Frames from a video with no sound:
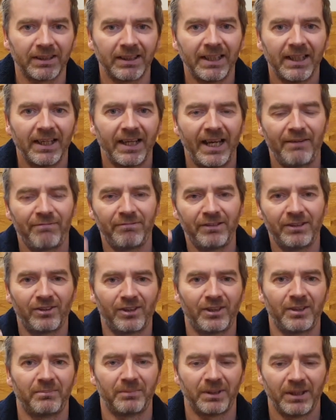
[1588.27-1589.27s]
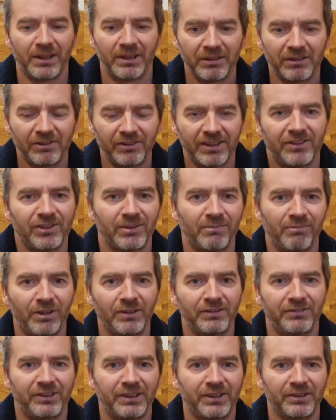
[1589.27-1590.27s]
every time you see some writing
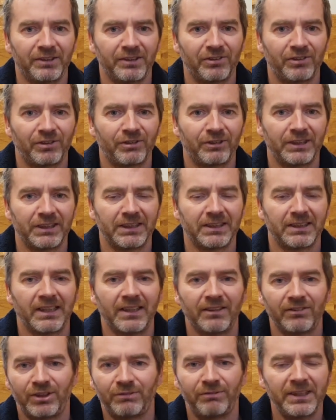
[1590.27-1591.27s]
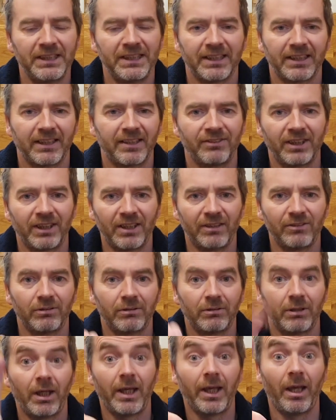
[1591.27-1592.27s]
on the screen to read it, because it goes, oh,
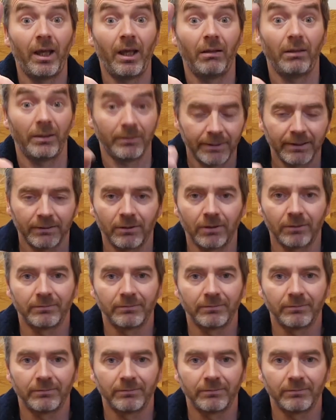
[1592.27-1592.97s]
yeah, oh, they're gone.